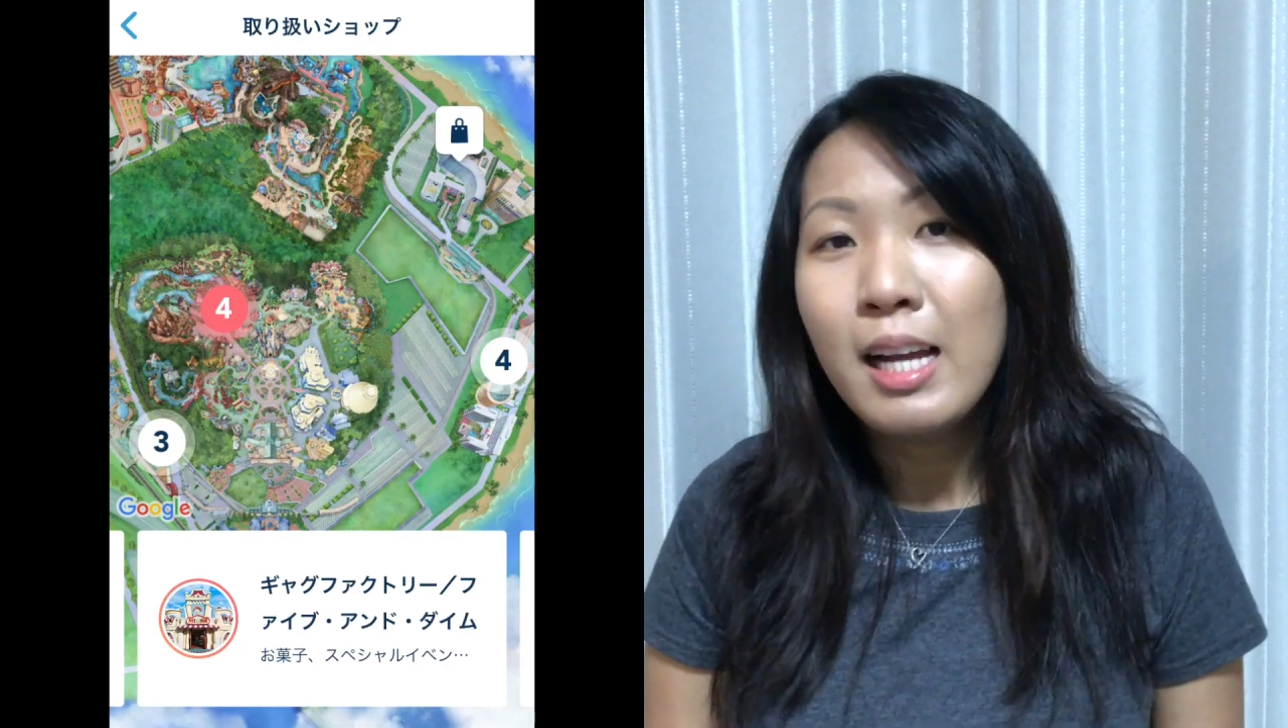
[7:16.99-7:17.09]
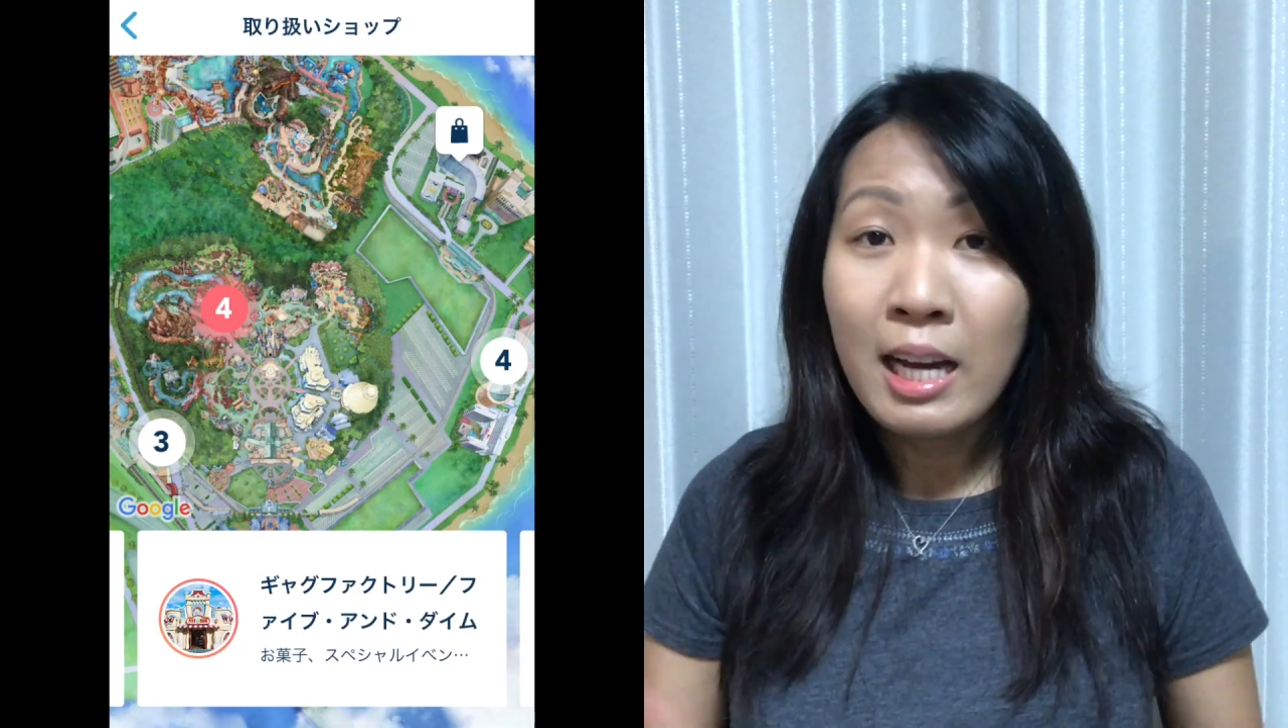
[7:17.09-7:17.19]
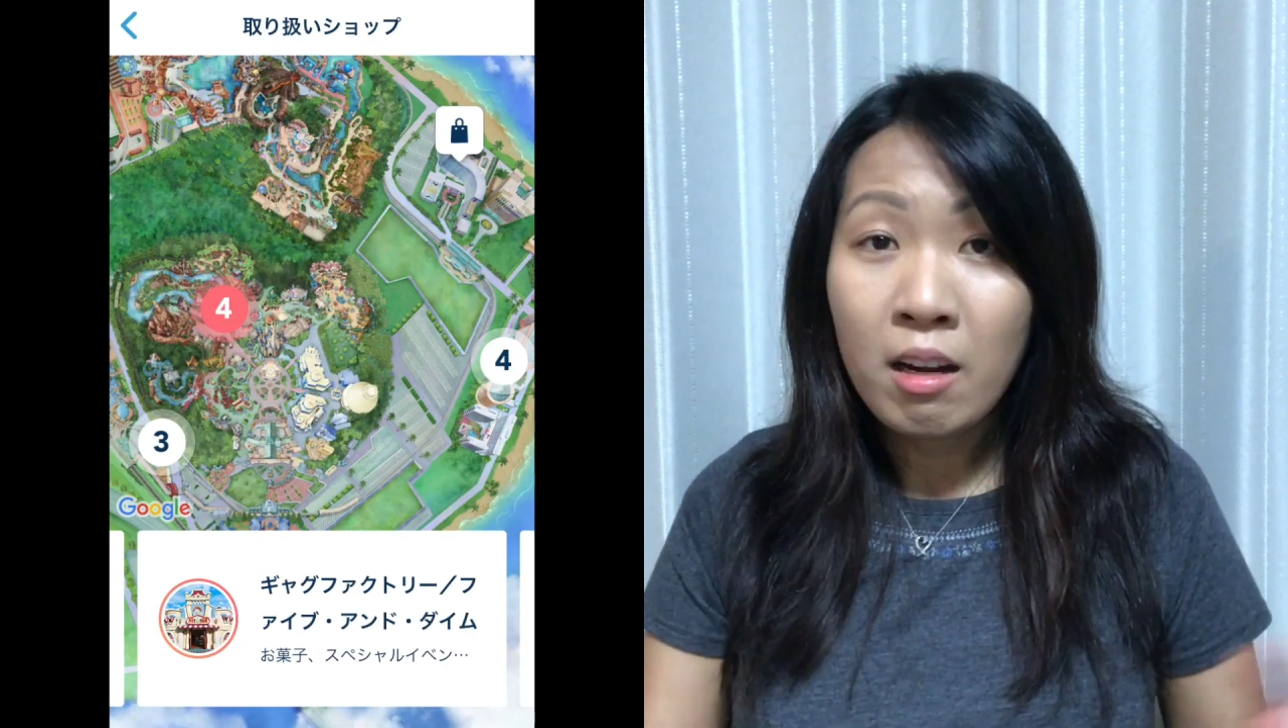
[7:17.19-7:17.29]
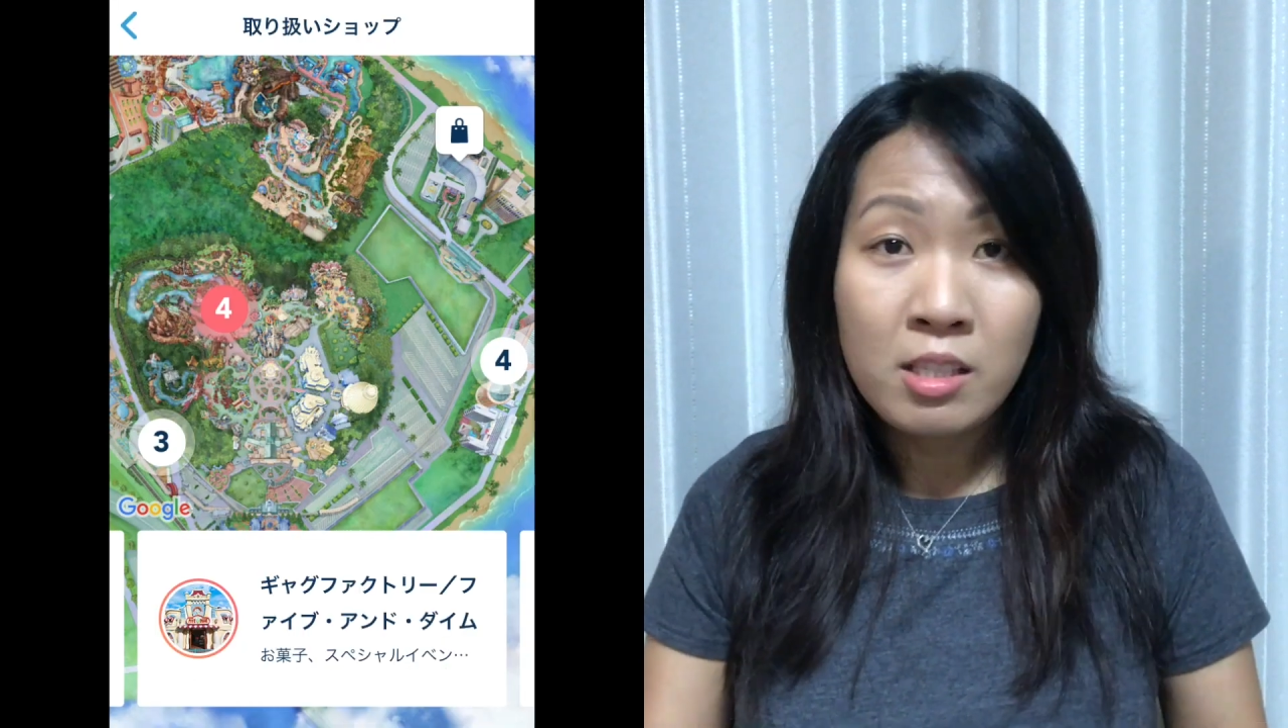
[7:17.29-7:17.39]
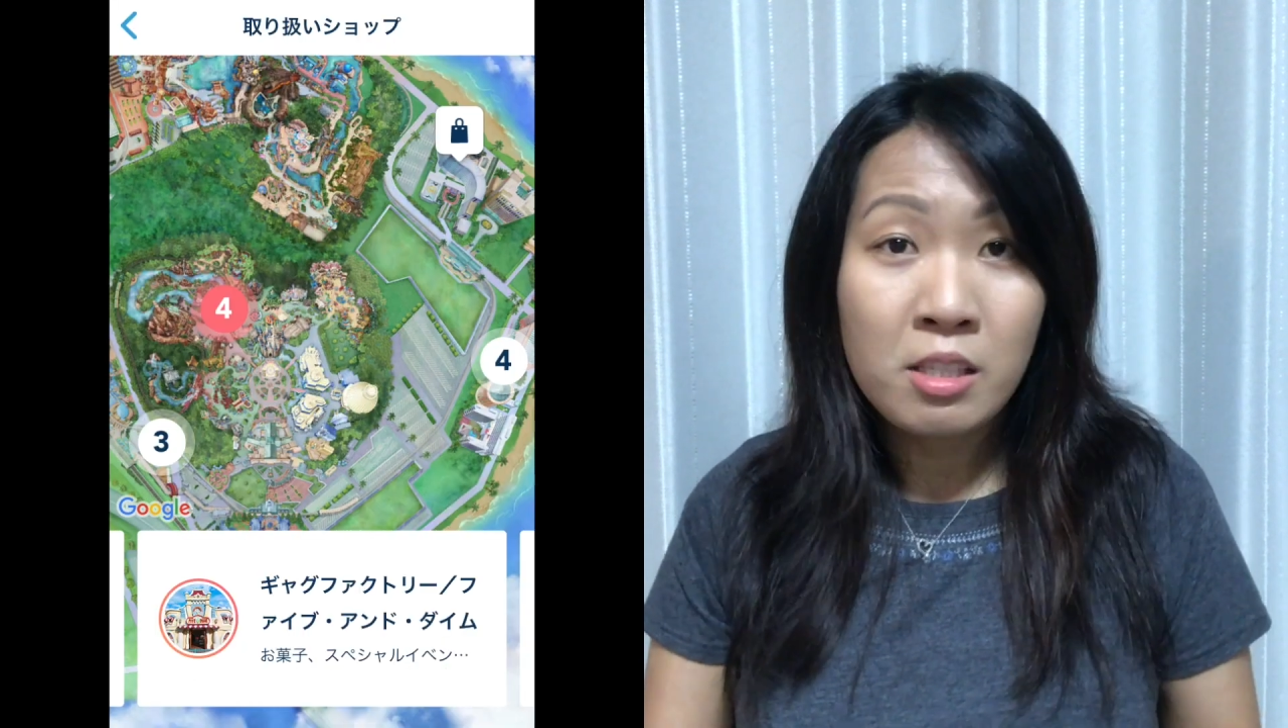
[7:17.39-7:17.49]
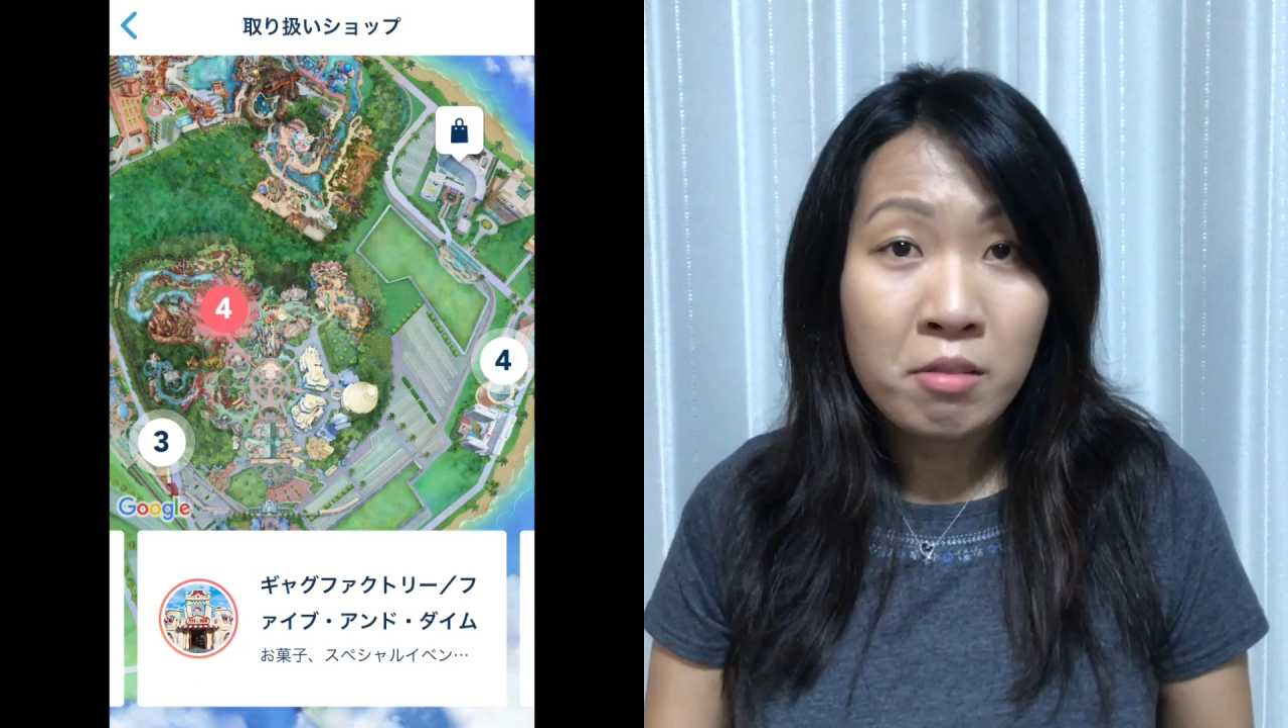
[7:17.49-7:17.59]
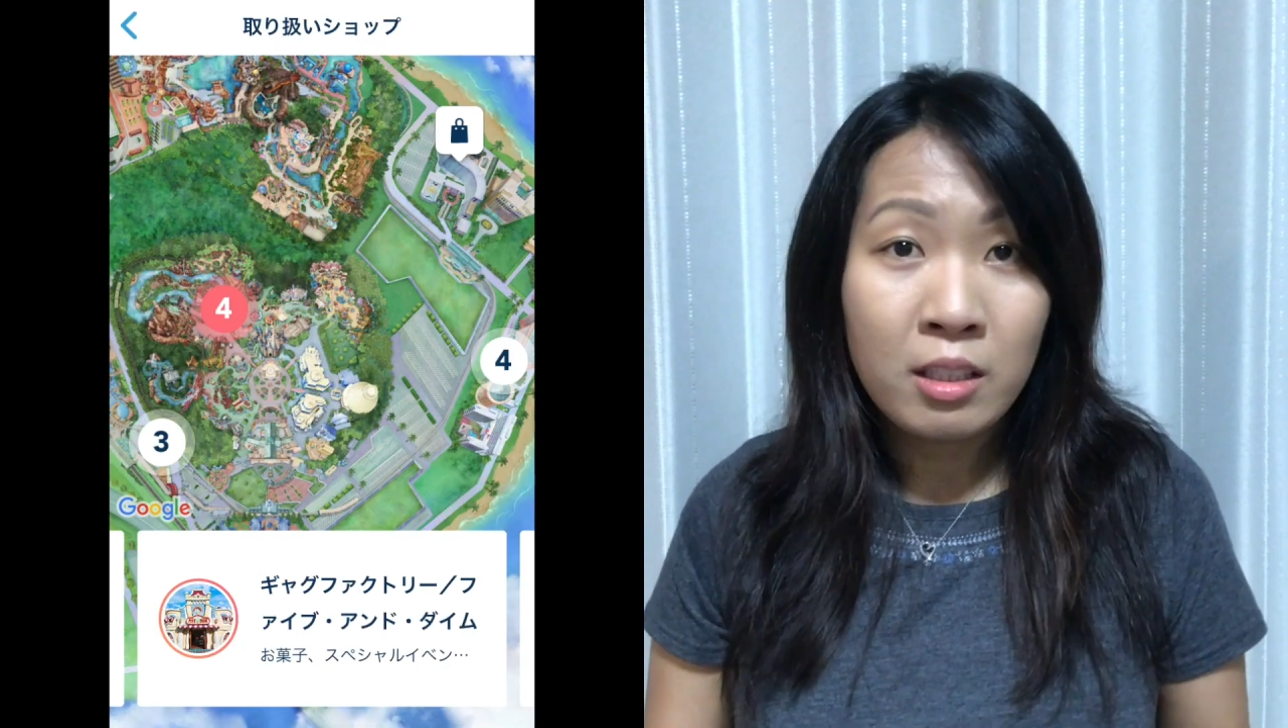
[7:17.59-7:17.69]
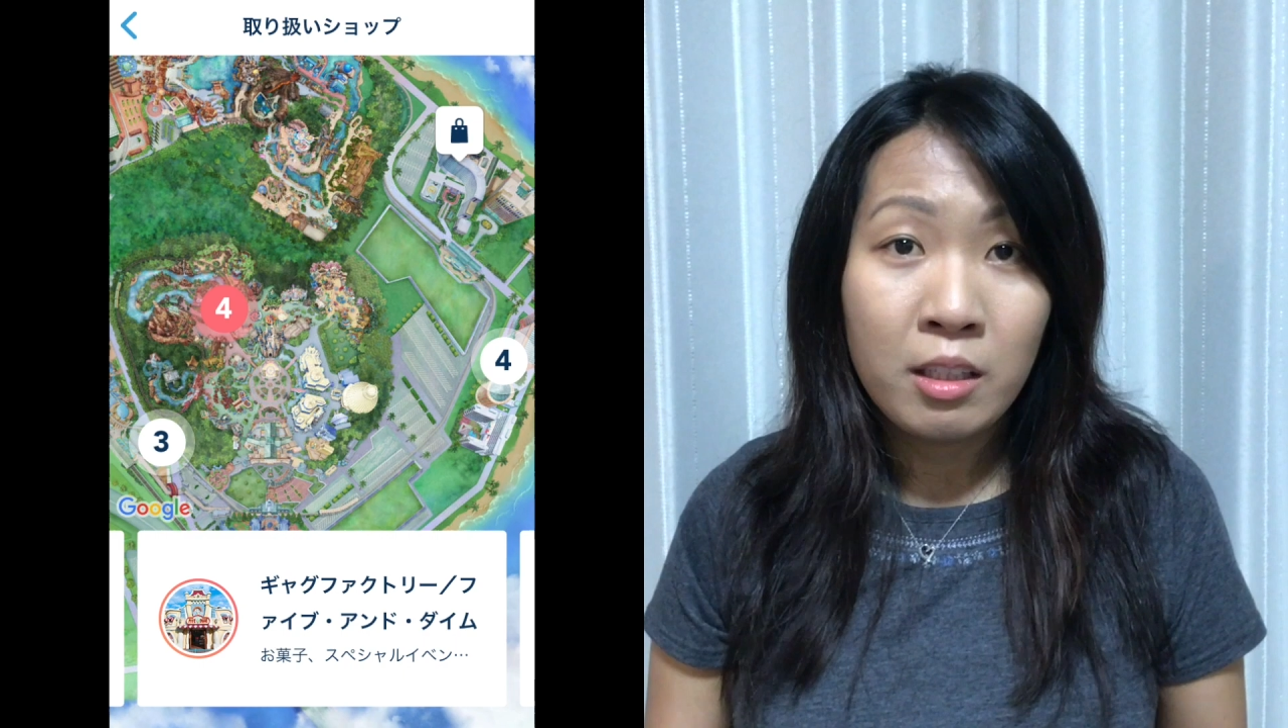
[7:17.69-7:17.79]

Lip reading: And that also